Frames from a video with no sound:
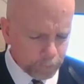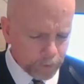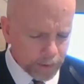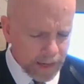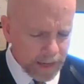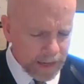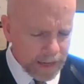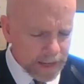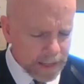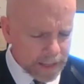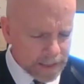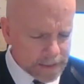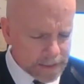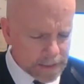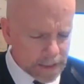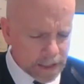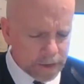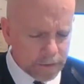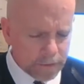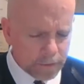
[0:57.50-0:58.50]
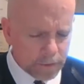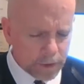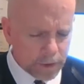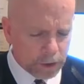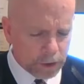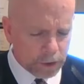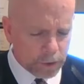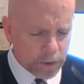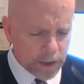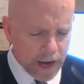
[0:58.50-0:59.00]
and the study
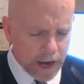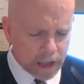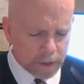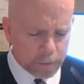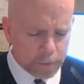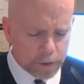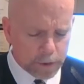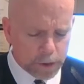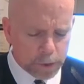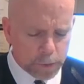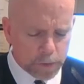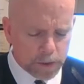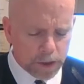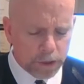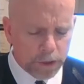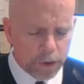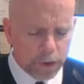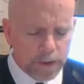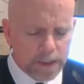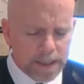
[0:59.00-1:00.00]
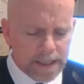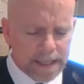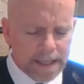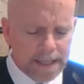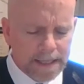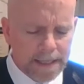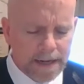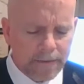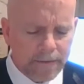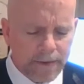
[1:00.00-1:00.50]
included occupants between
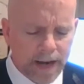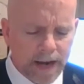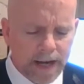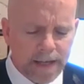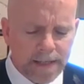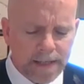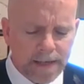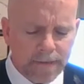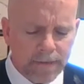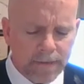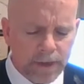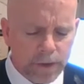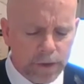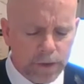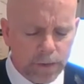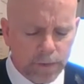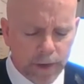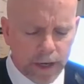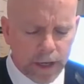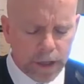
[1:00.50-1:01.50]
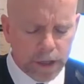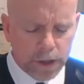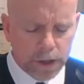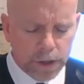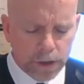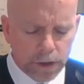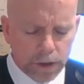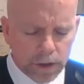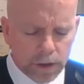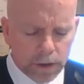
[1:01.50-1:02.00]
13 and 97 years of age,
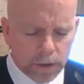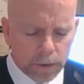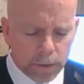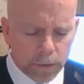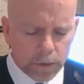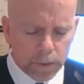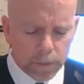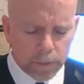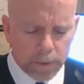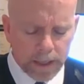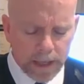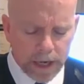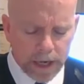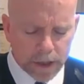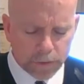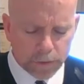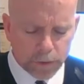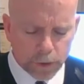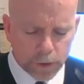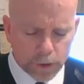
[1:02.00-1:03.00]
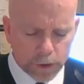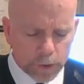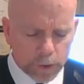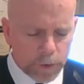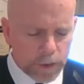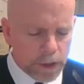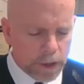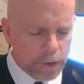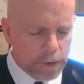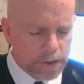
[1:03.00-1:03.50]
with a mean age of 32
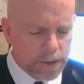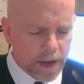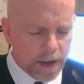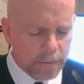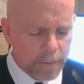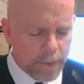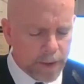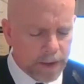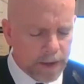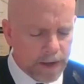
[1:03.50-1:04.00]
years, half men,